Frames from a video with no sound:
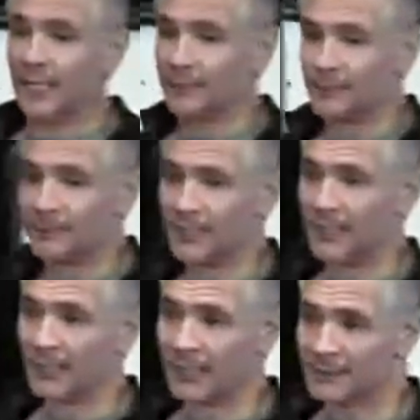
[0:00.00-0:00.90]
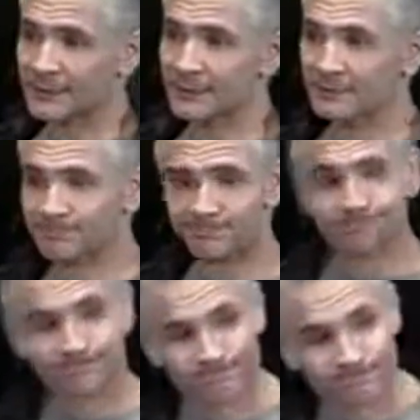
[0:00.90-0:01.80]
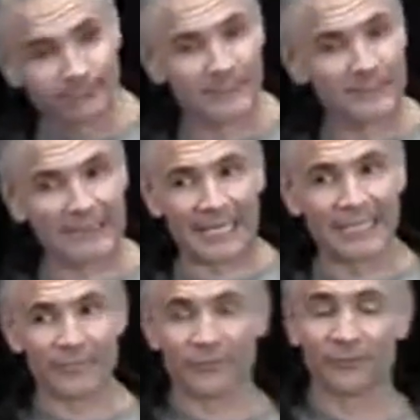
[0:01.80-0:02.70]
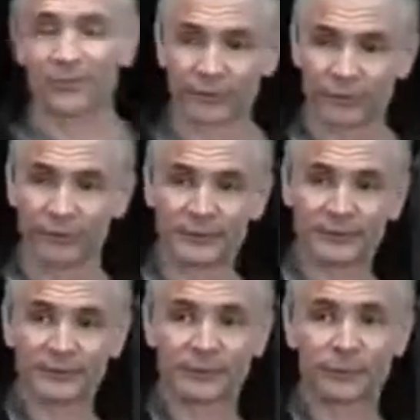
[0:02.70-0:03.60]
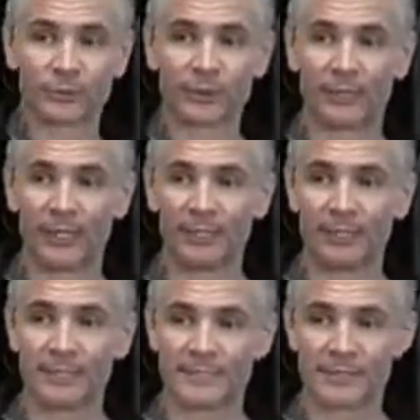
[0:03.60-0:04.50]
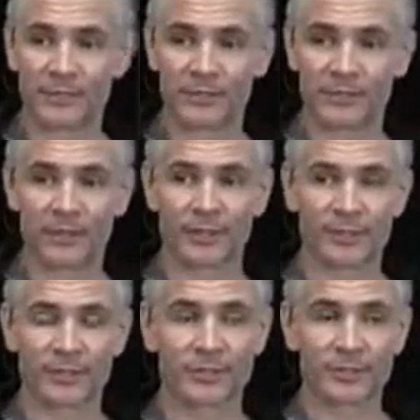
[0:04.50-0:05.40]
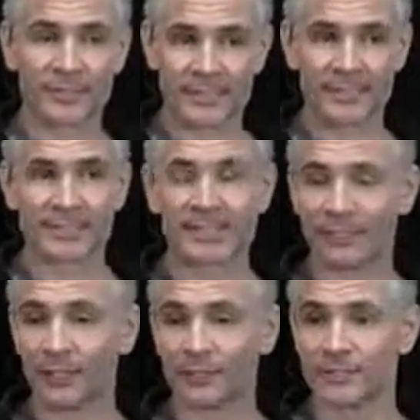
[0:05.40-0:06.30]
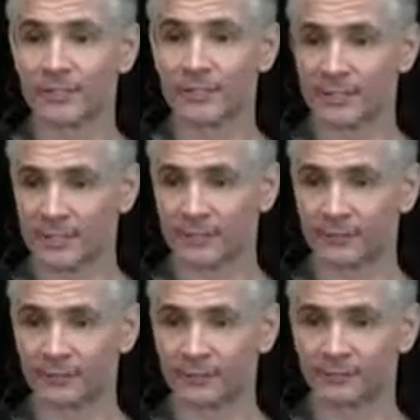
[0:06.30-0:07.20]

To be honest, not enough conversions to worry about whether it's absolutely true on this, so I tested on other sites too.